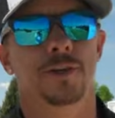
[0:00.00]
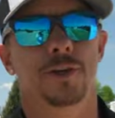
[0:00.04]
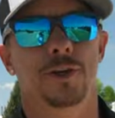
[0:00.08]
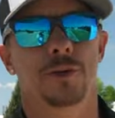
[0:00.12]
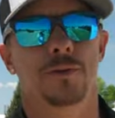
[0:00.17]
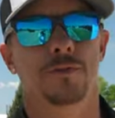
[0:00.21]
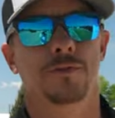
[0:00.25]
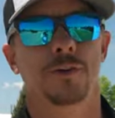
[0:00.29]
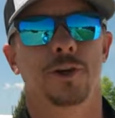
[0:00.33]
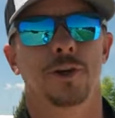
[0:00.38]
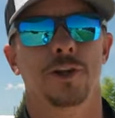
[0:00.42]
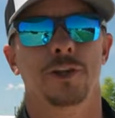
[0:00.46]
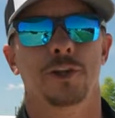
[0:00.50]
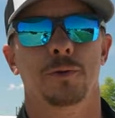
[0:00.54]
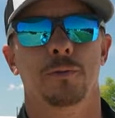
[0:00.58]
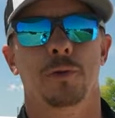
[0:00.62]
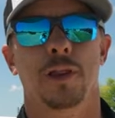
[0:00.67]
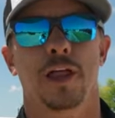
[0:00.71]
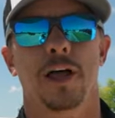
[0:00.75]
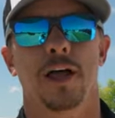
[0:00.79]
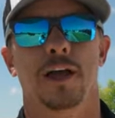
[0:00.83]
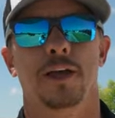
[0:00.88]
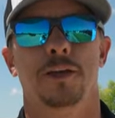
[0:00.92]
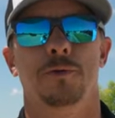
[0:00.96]
you fill in the
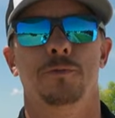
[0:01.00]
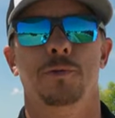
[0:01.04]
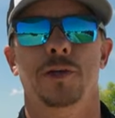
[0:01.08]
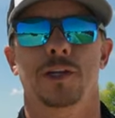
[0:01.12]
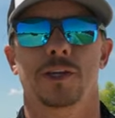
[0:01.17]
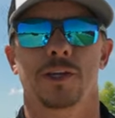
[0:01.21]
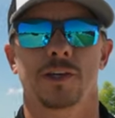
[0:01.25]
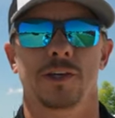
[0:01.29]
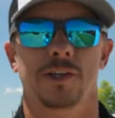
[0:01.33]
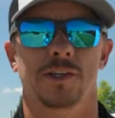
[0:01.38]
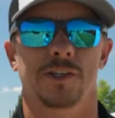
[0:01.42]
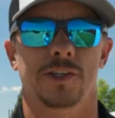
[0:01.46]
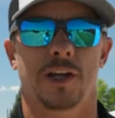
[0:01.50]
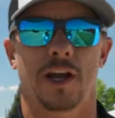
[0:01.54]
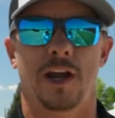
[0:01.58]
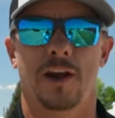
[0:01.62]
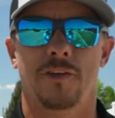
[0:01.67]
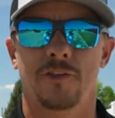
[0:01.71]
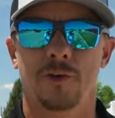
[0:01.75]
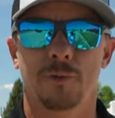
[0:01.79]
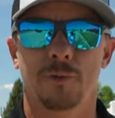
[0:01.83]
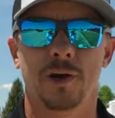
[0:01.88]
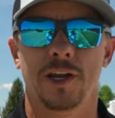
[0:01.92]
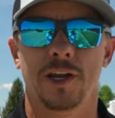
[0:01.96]
blank because
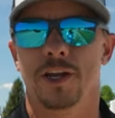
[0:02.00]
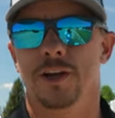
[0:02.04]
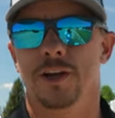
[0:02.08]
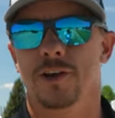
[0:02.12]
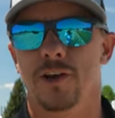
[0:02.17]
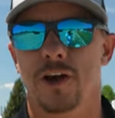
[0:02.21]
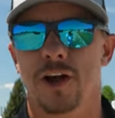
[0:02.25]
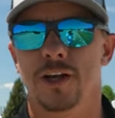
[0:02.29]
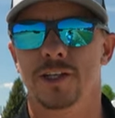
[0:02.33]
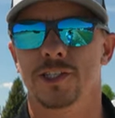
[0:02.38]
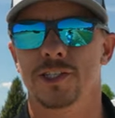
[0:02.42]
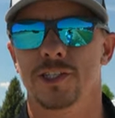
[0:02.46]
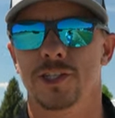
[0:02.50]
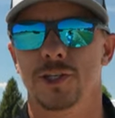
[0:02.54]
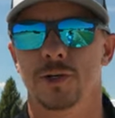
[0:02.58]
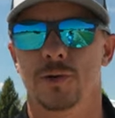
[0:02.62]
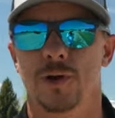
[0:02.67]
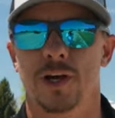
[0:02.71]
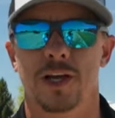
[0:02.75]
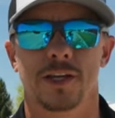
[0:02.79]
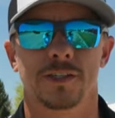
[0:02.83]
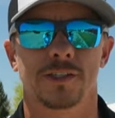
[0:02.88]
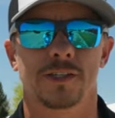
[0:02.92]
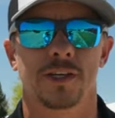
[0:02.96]
everybody across the
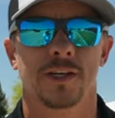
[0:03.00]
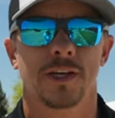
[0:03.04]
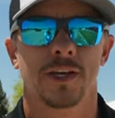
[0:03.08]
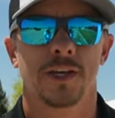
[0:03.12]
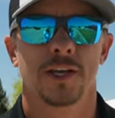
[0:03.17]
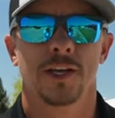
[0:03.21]
US,